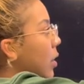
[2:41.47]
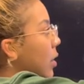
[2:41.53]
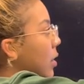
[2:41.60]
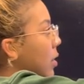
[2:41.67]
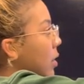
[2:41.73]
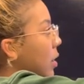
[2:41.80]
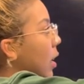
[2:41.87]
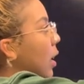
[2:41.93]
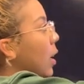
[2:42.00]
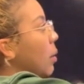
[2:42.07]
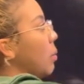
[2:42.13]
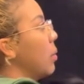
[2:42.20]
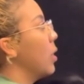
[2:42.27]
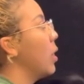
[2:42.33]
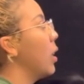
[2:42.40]
the
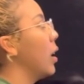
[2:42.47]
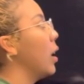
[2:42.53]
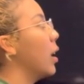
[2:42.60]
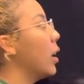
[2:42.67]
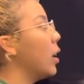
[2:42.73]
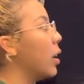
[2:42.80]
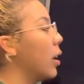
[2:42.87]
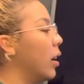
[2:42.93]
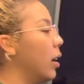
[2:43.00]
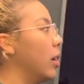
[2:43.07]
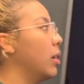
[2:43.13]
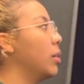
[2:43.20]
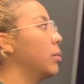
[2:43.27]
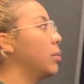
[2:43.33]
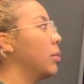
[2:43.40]
same thing
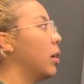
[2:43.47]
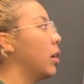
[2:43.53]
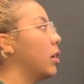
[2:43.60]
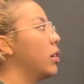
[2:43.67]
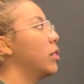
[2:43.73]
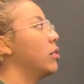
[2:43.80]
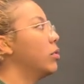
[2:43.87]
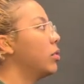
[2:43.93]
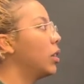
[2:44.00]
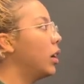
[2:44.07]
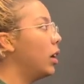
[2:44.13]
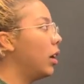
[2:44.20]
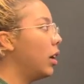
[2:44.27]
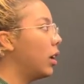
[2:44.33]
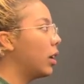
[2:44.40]
um, of
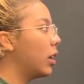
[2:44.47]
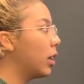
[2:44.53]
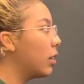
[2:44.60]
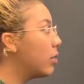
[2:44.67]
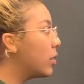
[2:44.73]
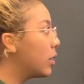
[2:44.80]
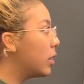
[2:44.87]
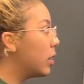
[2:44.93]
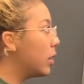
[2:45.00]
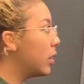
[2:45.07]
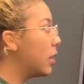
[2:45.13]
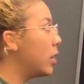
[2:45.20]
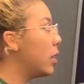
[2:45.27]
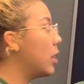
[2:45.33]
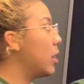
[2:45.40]
given
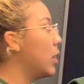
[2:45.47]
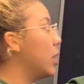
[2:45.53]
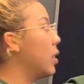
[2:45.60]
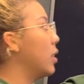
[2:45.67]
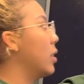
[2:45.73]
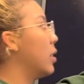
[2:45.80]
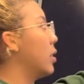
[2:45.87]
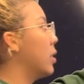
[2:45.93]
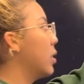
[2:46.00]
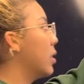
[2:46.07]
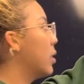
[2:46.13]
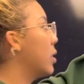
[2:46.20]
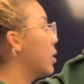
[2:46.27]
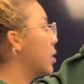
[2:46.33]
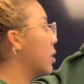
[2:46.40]
the, the
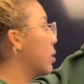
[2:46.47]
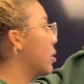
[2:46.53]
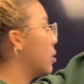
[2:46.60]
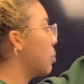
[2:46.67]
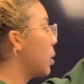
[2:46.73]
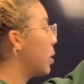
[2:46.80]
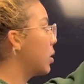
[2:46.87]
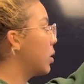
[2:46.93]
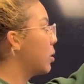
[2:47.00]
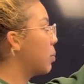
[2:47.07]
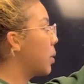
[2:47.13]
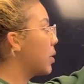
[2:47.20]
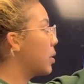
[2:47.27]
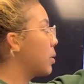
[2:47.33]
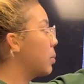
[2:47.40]
smallest
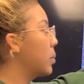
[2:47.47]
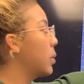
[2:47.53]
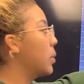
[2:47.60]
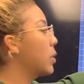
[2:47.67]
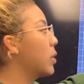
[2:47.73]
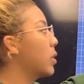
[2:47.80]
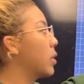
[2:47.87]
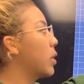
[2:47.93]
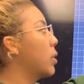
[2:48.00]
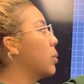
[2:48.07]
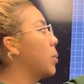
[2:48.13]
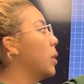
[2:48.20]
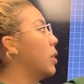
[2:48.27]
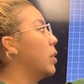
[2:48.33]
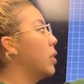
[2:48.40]
possible slope
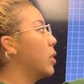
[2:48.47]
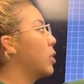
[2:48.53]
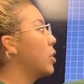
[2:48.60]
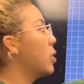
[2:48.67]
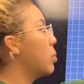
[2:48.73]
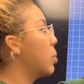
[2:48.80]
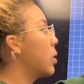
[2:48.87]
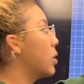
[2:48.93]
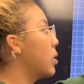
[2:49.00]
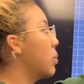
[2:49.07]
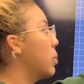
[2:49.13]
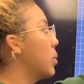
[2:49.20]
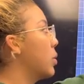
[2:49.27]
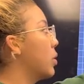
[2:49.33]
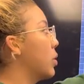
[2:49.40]
and the largest
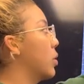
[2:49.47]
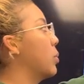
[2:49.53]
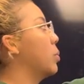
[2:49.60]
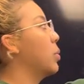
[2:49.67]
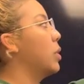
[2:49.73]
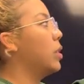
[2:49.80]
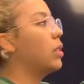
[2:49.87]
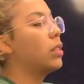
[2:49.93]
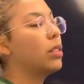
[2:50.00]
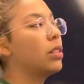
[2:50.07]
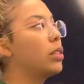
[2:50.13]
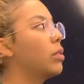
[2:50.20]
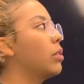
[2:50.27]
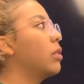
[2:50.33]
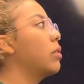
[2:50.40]
possible slope, which is the
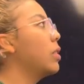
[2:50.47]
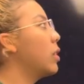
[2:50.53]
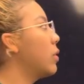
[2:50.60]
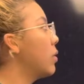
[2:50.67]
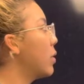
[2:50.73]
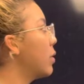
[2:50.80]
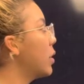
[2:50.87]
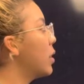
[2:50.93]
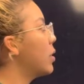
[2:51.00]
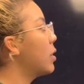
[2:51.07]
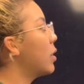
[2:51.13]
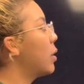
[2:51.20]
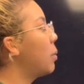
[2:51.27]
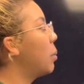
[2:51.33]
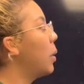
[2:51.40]
derivative of the
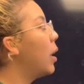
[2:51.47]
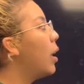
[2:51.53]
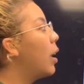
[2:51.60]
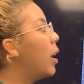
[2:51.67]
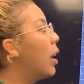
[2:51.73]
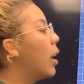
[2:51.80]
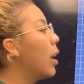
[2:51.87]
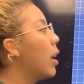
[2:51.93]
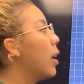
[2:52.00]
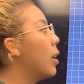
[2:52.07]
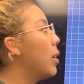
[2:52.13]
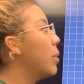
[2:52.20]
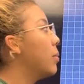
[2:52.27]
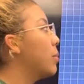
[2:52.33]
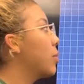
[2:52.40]
slope,
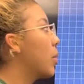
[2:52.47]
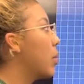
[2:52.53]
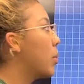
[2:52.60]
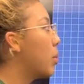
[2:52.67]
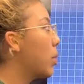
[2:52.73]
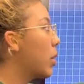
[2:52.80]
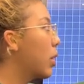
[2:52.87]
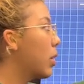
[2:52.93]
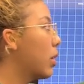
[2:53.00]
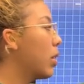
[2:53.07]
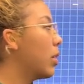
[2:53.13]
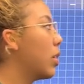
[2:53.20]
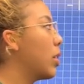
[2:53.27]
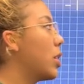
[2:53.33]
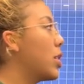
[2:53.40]
um, what are the
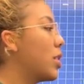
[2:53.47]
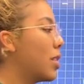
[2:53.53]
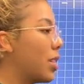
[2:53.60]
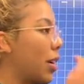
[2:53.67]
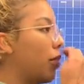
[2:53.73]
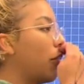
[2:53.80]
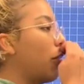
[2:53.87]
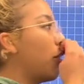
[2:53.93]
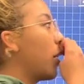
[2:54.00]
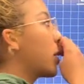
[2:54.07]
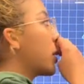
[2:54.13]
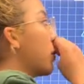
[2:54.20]
largest f of x